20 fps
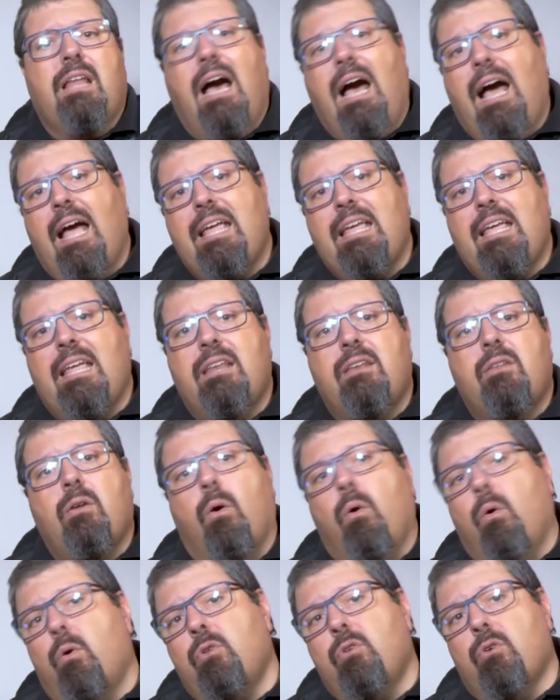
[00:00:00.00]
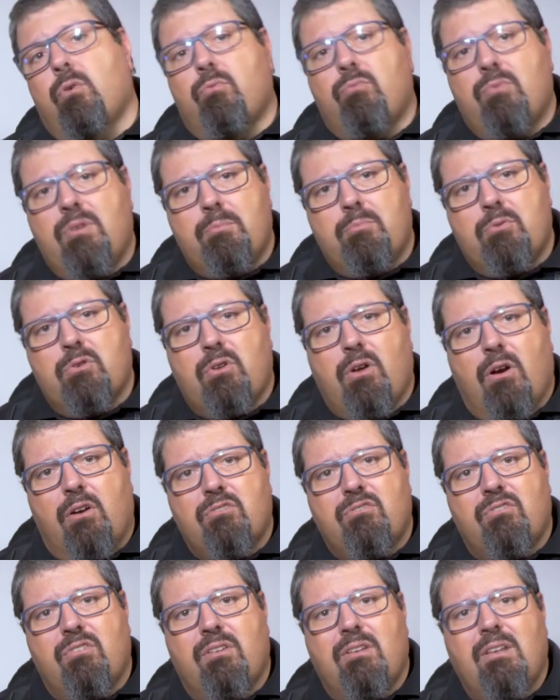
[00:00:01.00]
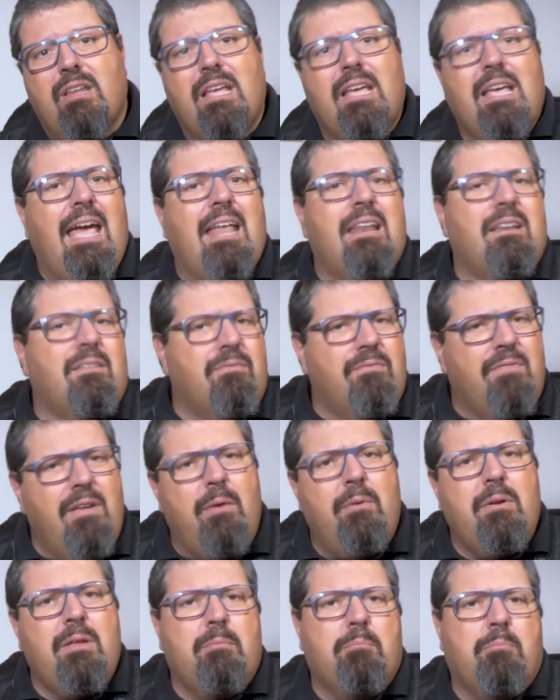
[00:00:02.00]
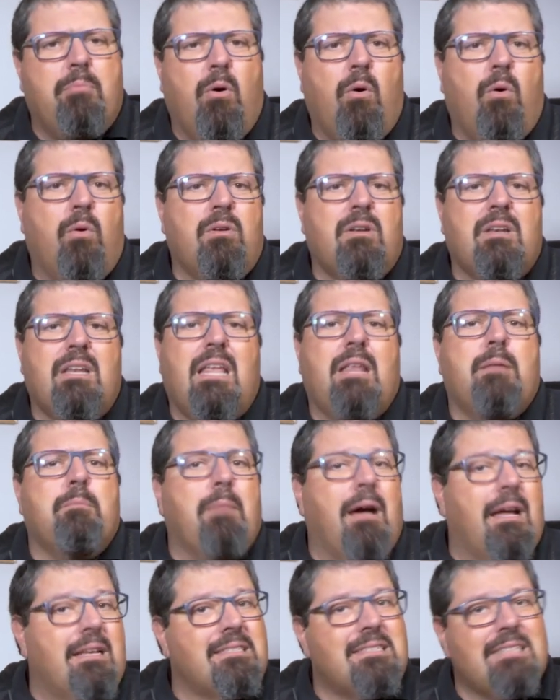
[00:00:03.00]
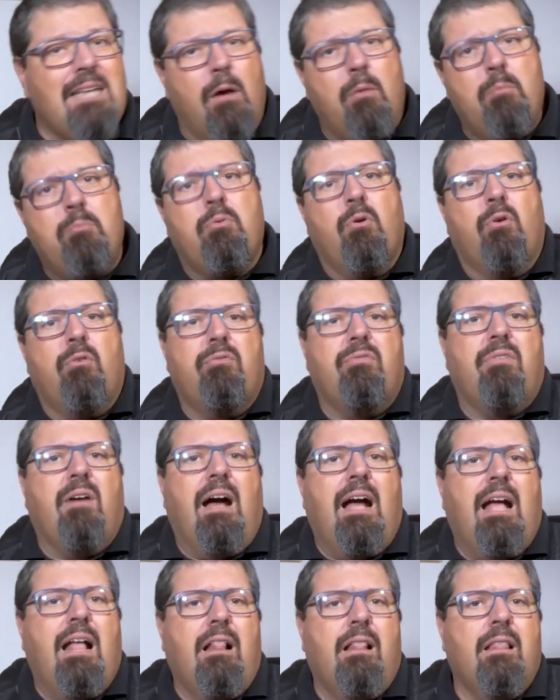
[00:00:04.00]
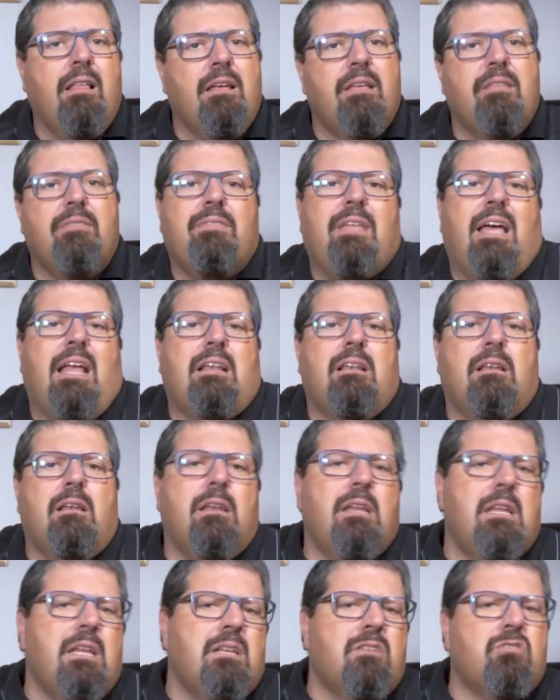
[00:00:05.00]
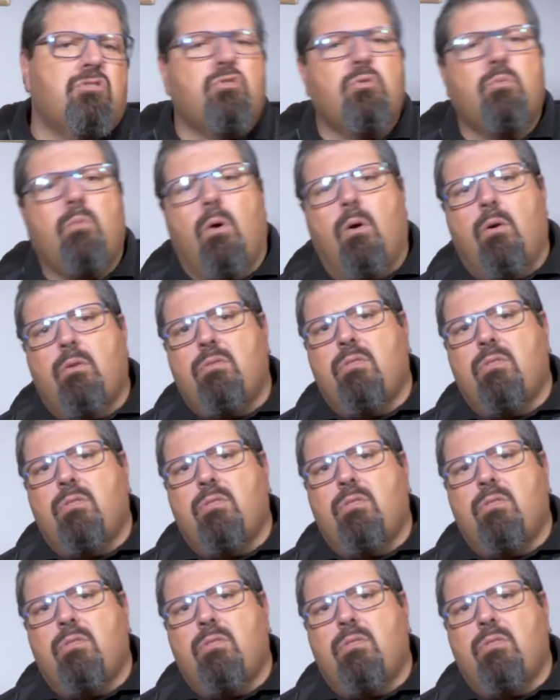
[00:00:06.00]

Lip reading: high-end audio reproduction and very important in my sound profile that leans toward